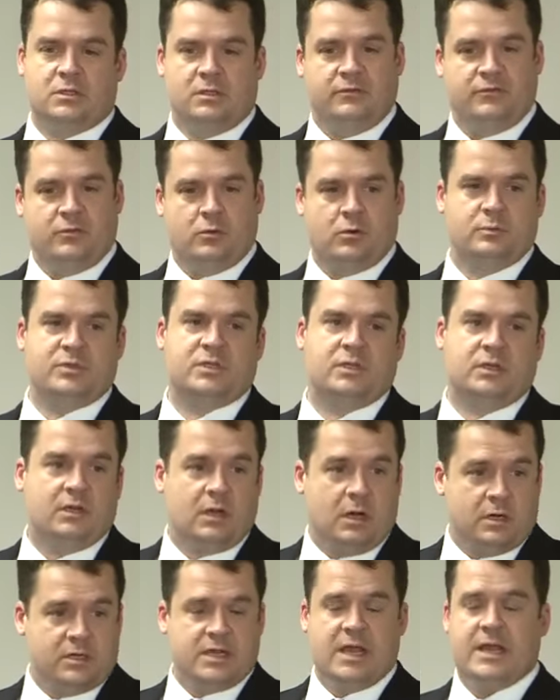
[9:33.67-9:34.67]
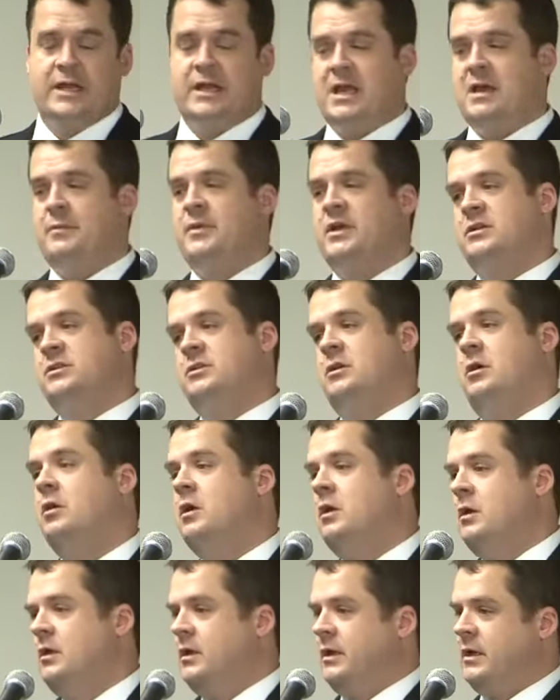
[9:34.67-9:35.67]
the forms are dynamic, so
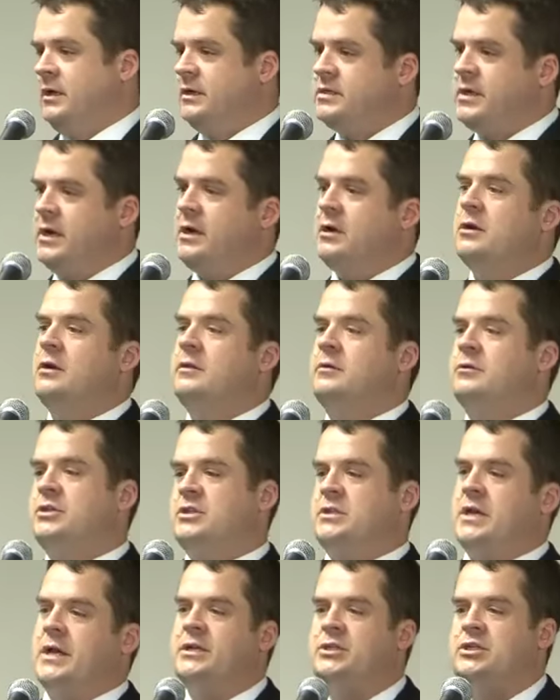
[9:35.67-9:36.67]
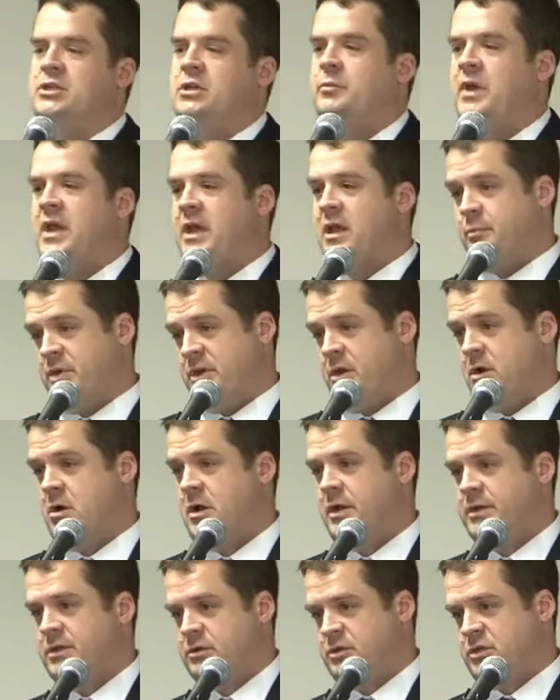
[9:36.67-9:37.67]
an entire another section may appear
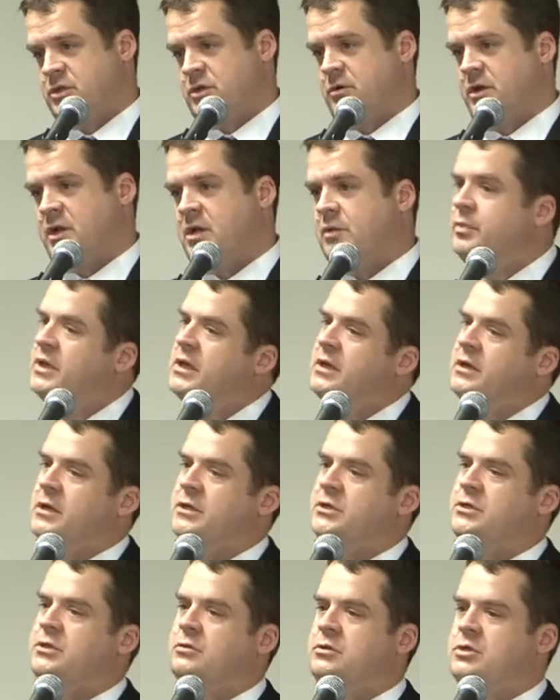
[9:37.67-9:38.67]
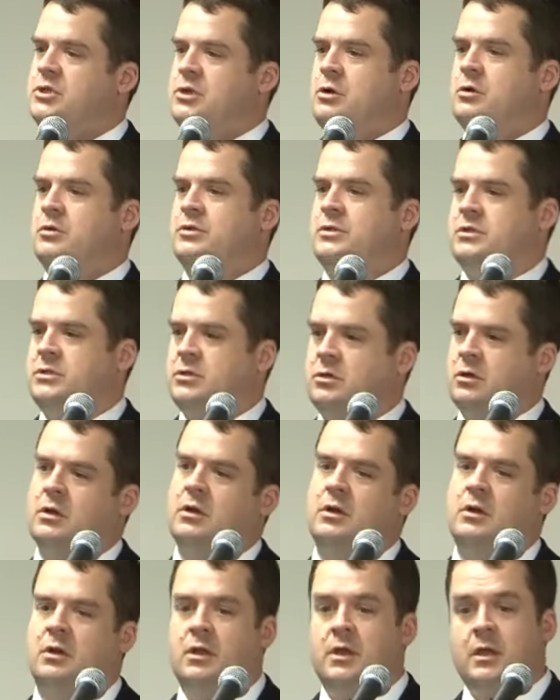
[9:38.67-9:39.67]
on your screen because you chose a
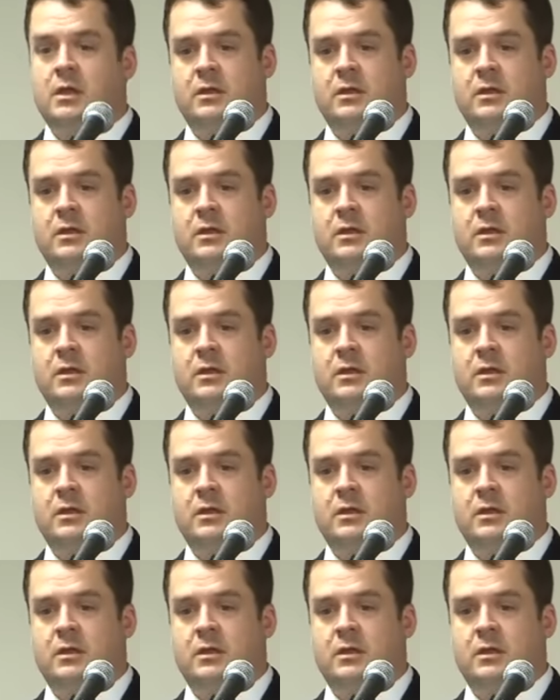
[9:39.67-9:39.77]
certain